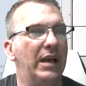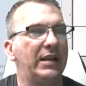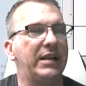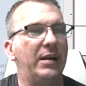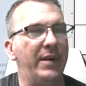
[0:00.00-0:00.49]

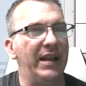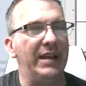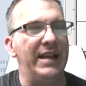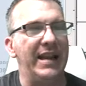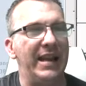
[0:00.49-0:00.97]
come in
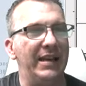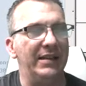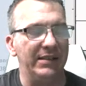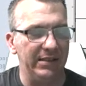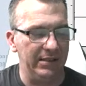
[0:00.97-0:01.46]
and
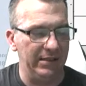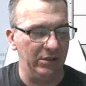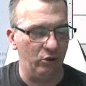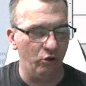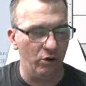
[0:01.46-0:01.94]

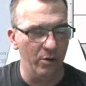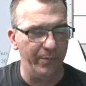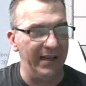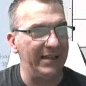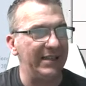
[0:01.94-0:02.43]
group
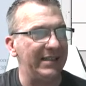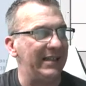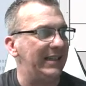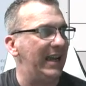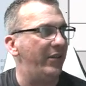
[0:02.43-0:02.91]
it
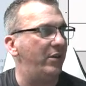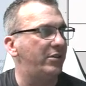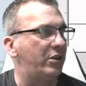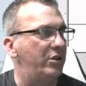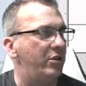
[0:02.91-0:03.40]
together,
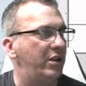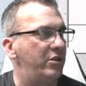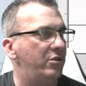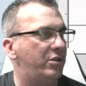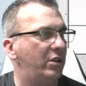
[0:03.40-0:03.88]
so you can
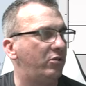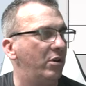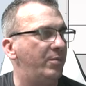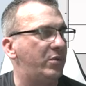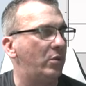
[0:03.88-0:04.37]
use the
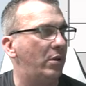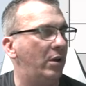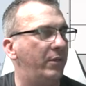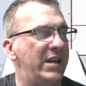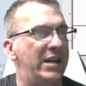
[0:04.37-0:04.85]
group tool
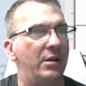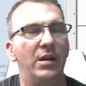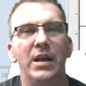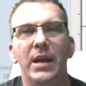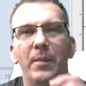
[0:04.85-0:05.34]
over here.
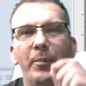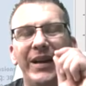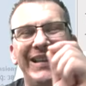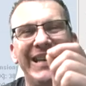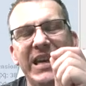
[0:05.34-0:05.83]
But a
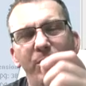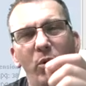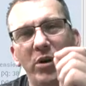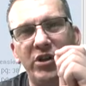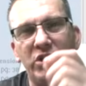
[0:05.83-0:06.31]

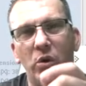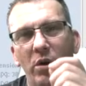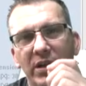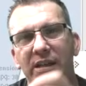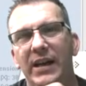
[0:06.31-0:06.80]
keyboard
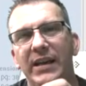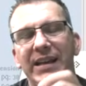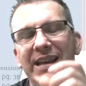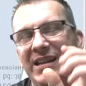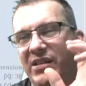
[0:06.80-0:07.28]
shortcut
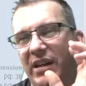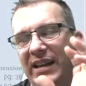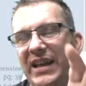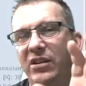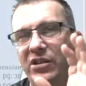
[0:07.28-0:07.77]
is the
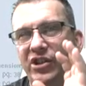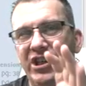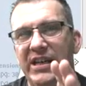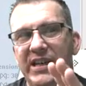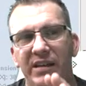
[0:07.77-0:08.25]
letter G.